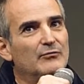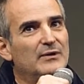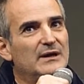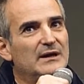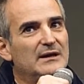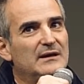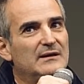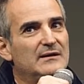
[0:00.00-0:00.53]

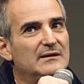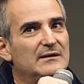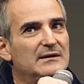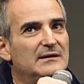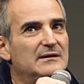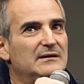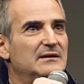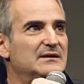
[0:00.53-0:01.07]

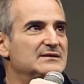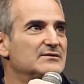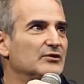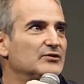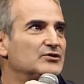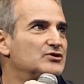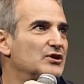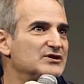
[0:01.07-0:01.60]
It's
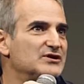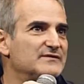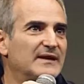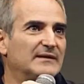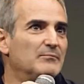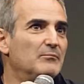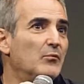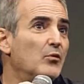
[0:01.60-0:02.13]
not just
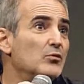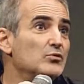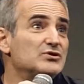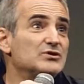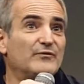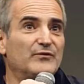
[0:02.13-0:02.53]
that most